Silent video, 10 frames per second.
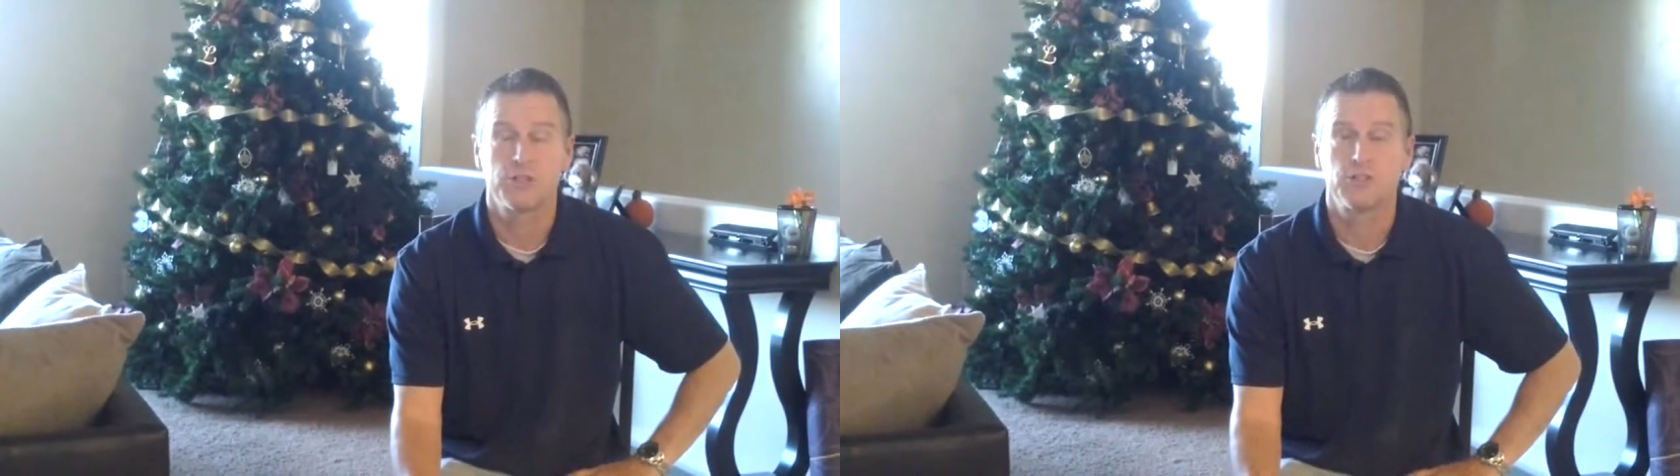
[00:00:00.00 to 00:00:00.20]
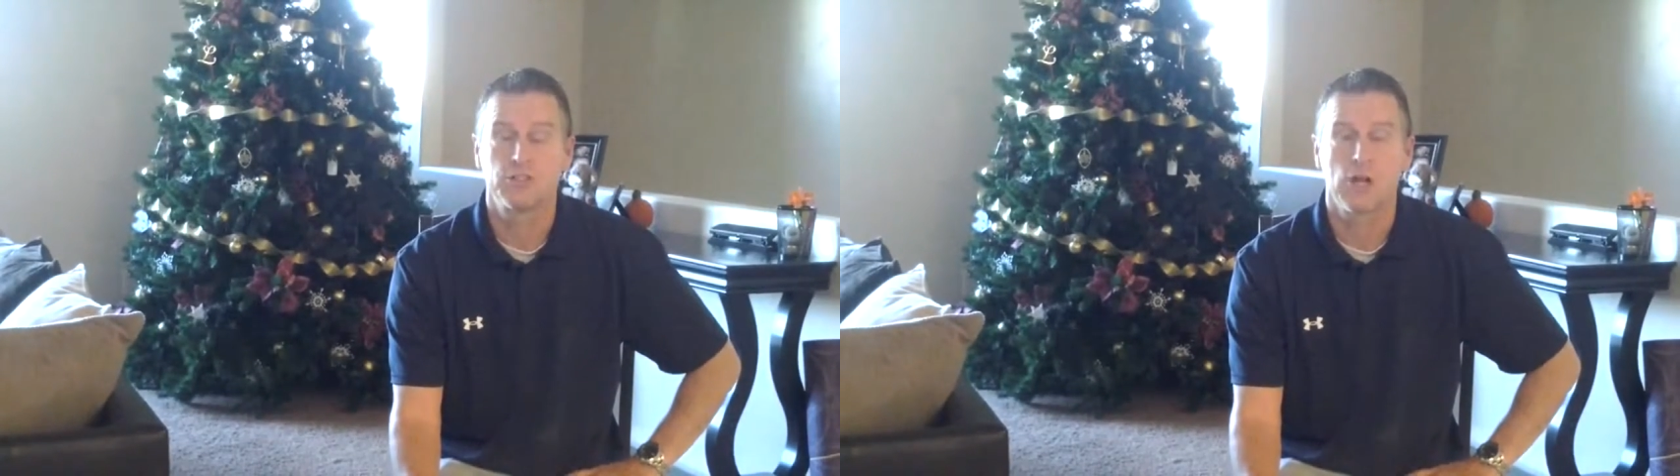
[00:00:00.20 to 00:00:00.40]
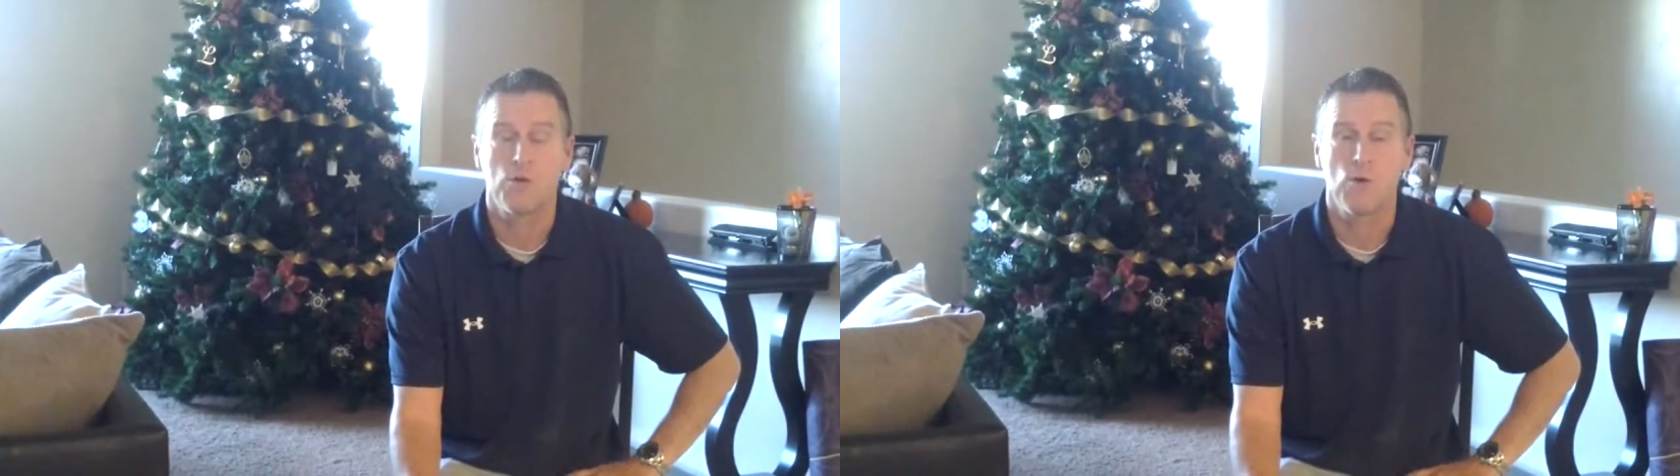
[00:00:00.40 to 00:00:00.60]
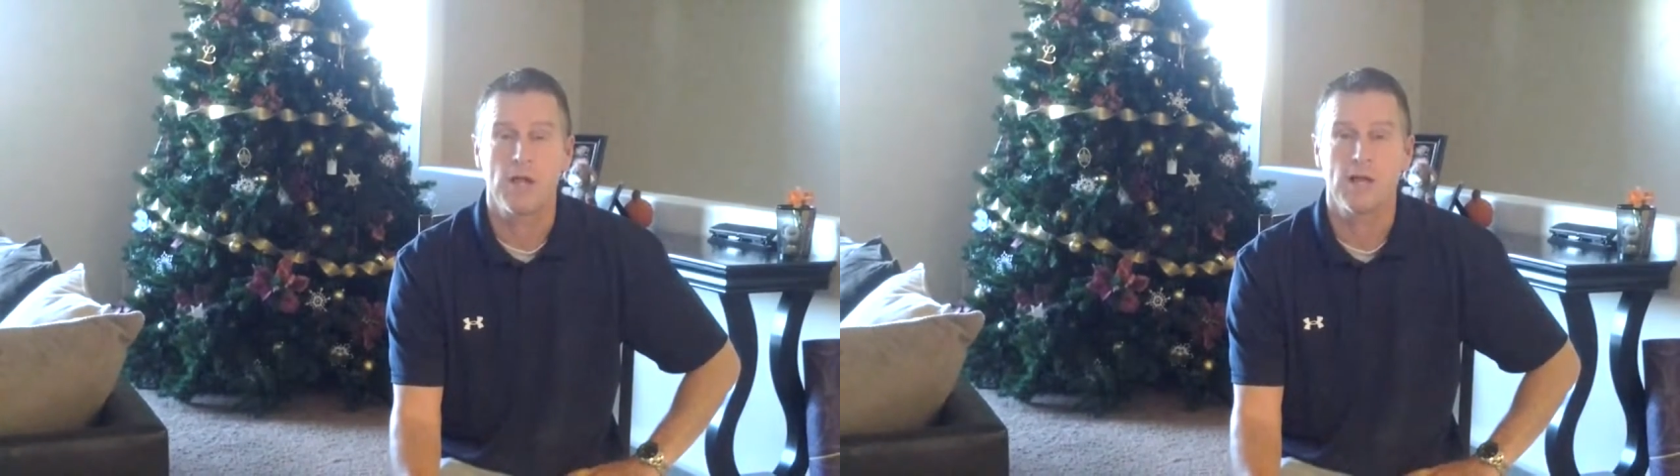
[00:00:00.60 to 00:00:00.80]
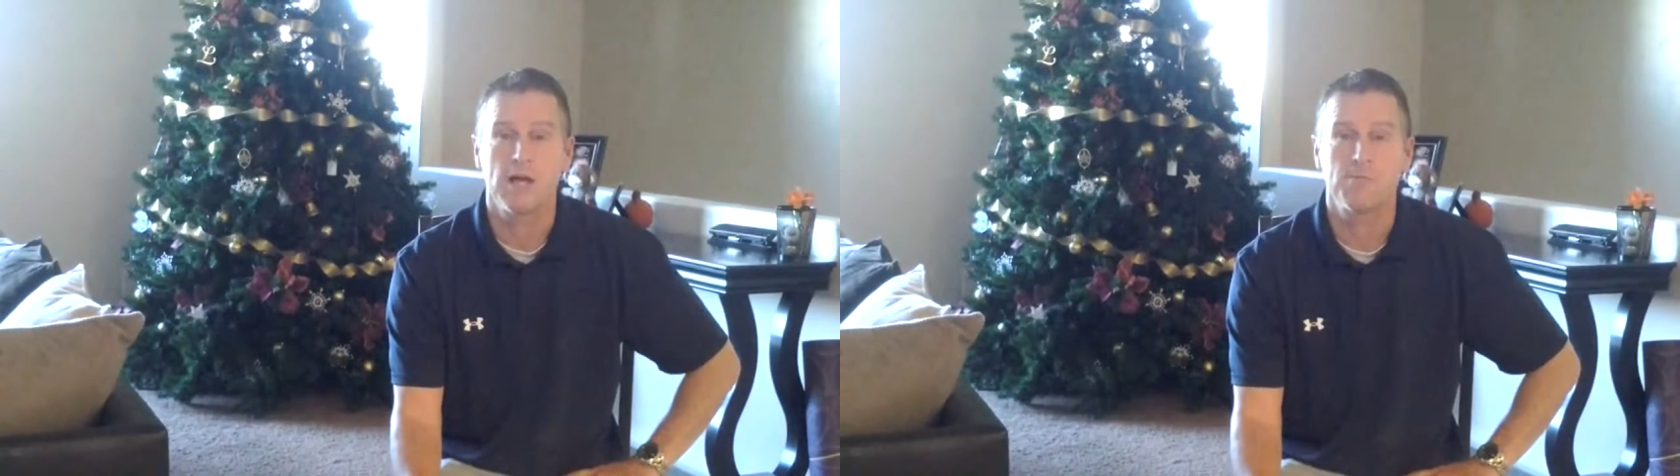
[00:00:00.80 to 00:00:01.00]
shot
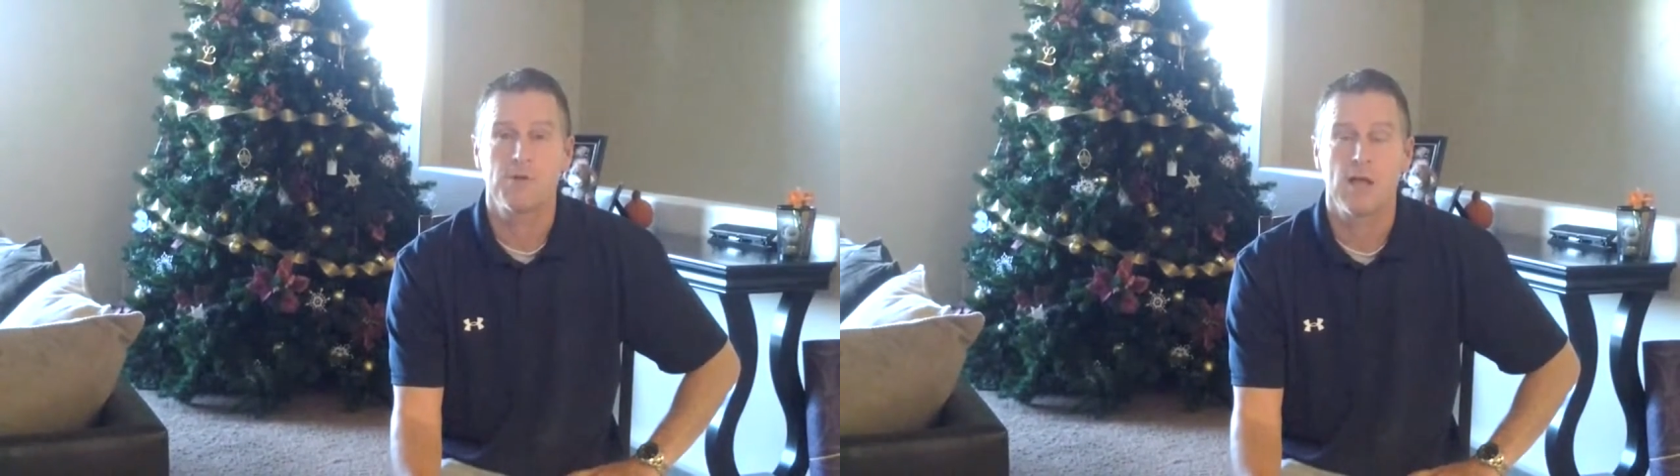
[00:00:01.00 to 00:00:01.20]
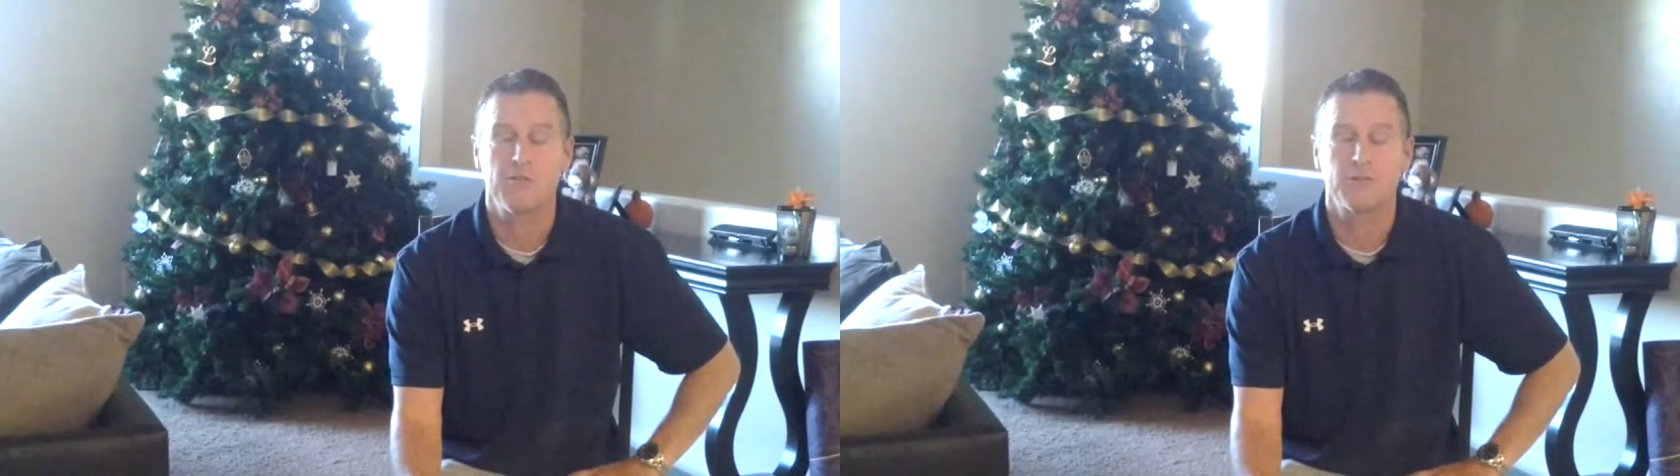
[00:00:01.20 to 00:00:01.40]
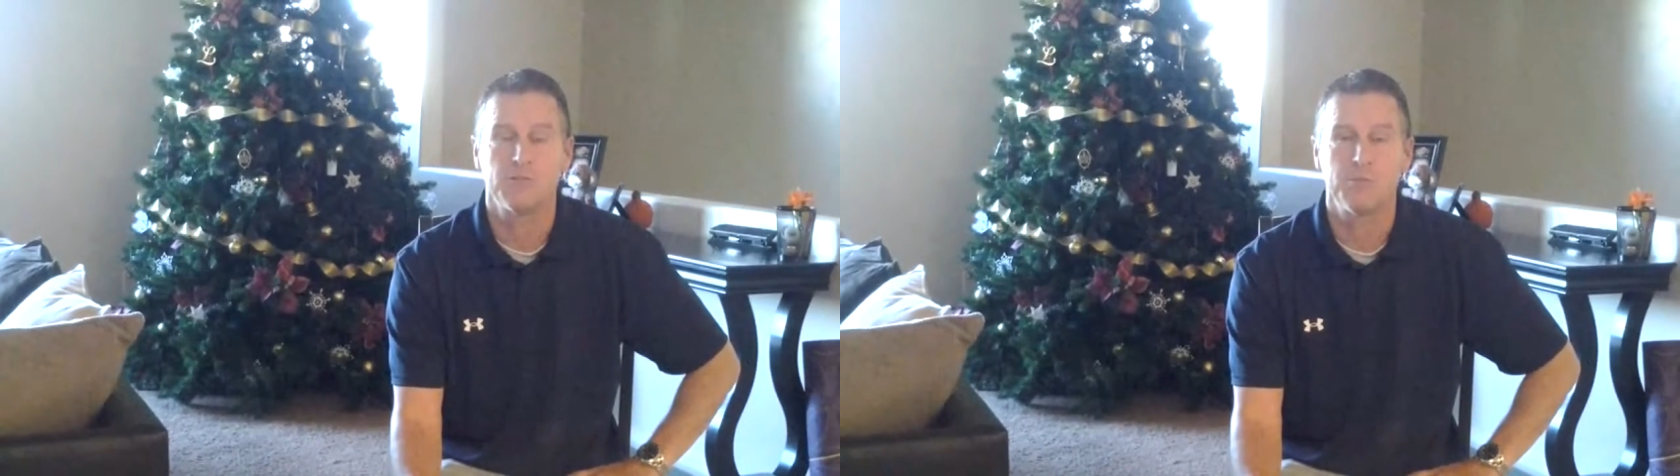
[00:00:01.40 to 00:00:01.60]
way up after